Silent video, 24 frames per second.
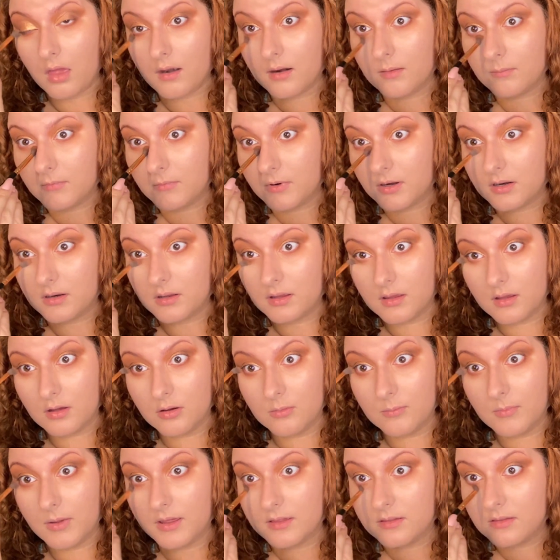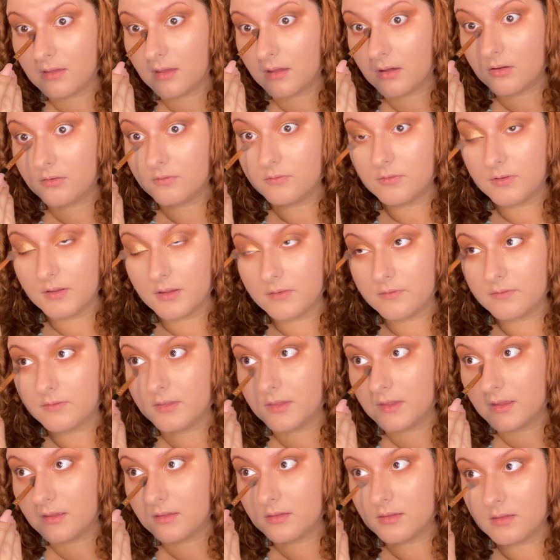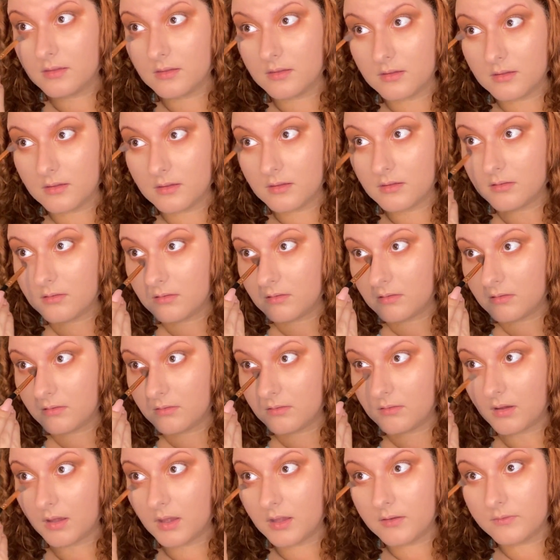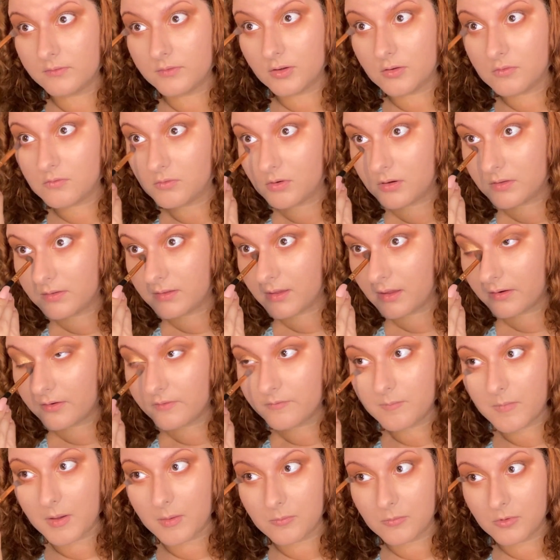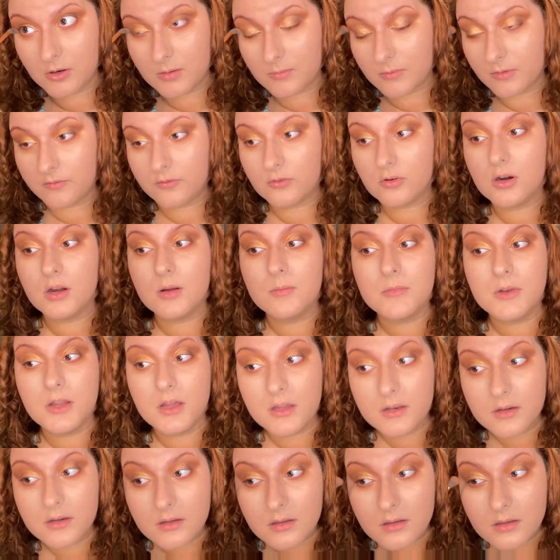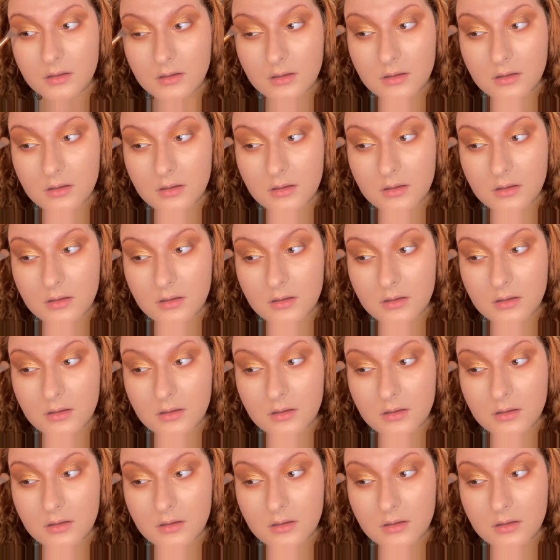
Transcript: I'm gonna kill myself if this iPhone runs out of memory before I'm done.